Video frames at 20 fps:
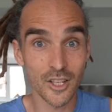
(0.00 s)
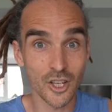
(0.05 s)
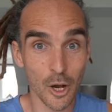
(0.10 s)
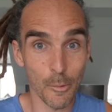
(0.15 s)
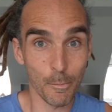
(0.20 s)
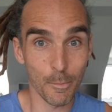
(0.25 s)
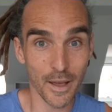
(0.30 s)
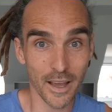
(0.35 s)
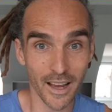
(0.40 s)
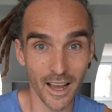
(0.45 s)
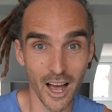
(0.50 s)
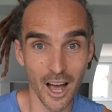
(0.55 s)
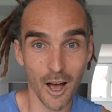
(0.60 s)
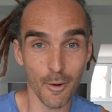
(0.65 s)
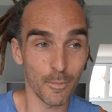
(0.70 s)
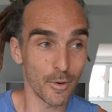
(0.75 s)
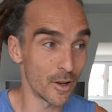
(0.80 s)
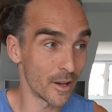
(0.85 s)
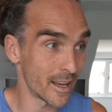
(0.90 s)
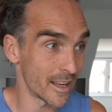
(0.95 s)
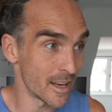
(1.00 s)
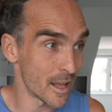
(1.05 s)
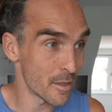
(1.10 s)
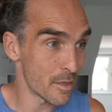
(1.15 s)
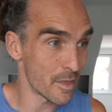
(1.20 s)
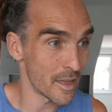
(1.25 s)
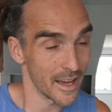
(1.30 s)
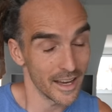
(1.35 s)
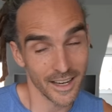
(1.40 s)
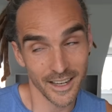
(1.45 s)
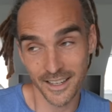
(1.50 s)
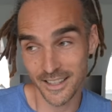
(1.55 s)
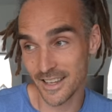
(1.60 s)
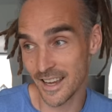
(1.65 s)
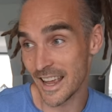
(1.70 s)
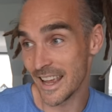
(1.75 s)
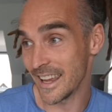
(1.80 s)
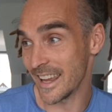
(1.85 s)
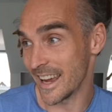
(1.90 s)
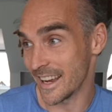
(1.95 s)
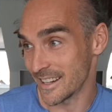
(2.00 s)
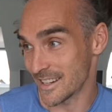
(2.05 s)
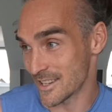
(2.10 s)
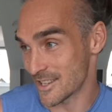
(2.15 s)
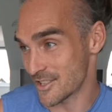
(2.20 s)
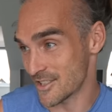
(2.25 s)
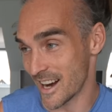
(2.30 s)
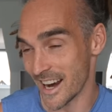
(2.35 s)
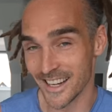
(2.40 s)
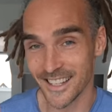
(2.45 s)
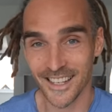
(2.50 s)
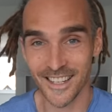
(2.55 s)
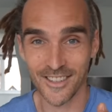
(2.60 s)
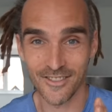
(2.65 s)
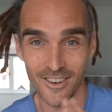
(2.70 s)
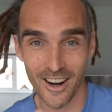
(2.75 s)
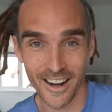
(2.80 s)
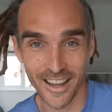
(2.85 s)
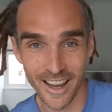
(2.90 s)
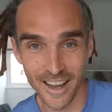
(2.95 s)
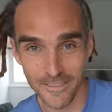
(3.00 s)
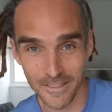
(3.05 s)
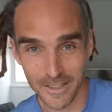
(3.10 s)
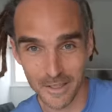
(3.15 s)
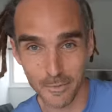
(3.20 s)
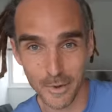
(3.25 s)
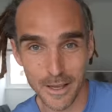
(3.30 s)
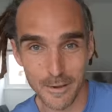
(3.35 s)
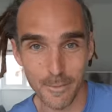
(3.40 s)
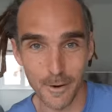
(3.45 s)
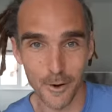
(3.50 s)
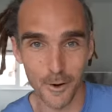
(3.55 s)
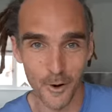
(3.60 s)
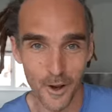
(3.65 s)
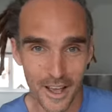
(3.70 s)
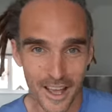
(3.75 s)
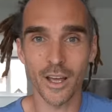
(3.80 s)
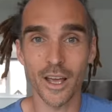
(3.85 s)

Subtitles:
jumping up, looking at things, getting distracted, running over to people.